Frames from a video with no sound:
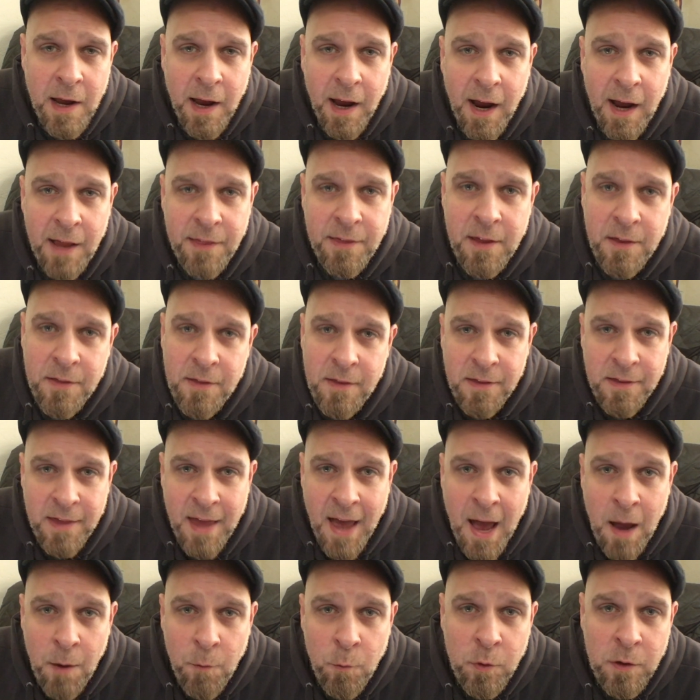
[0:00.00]
and then
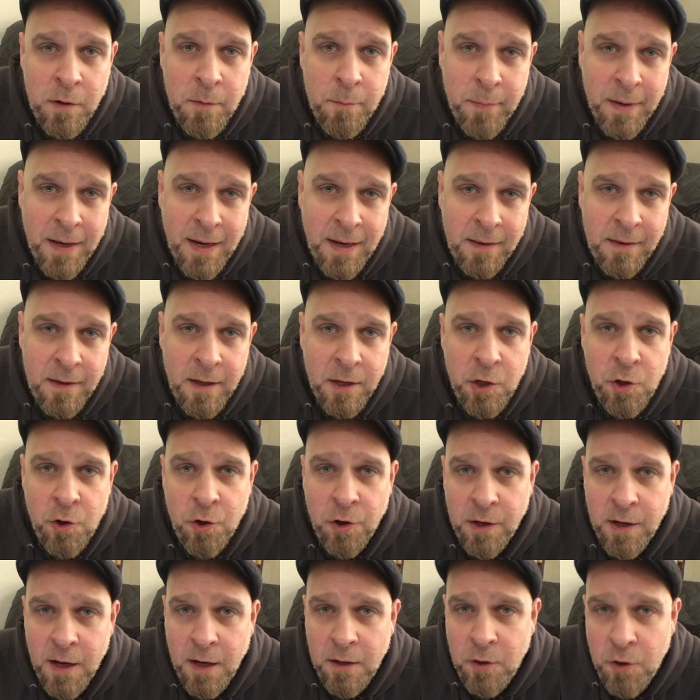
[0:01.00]
that would mean that
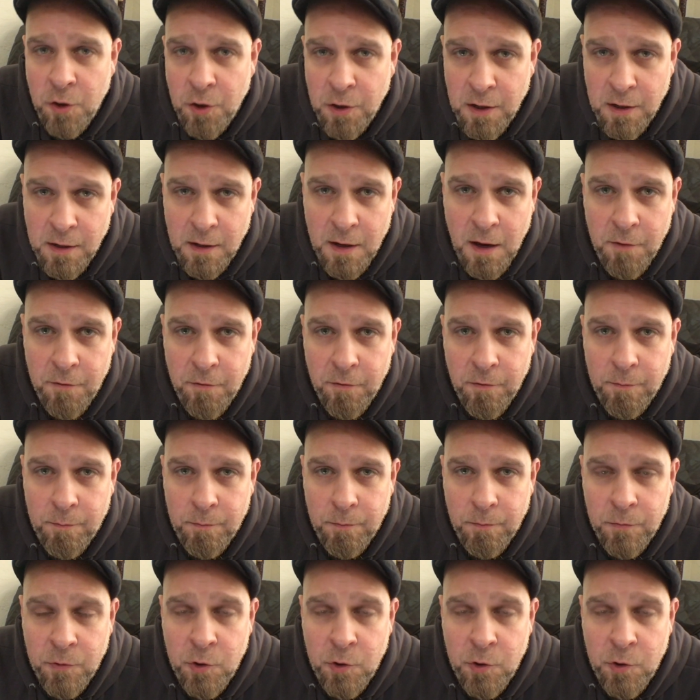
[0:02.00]
you're not good enough.